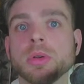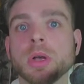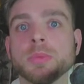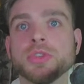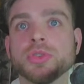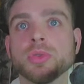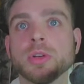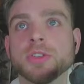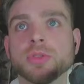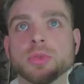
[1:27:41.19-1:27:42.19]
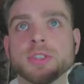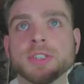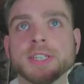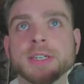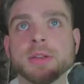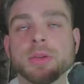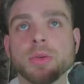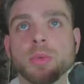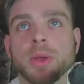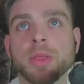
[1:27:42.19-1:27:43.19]
I'm sure I saw Sid
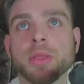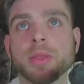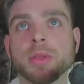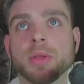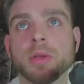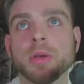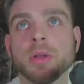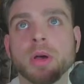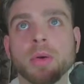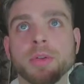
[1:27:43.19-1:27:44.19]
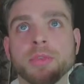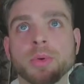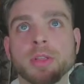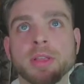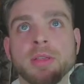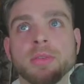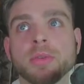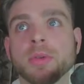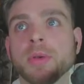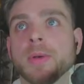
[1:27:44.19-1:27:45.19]
with an orange one of these.
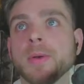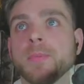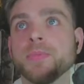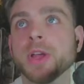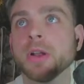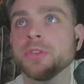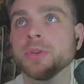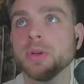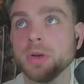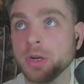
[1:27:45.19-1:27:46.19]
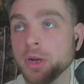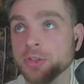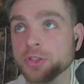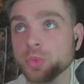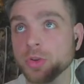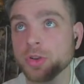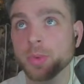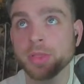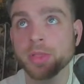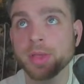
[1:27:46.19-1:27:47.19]
And I just wonder
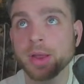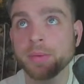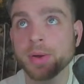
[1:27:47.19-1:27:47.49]
whether they're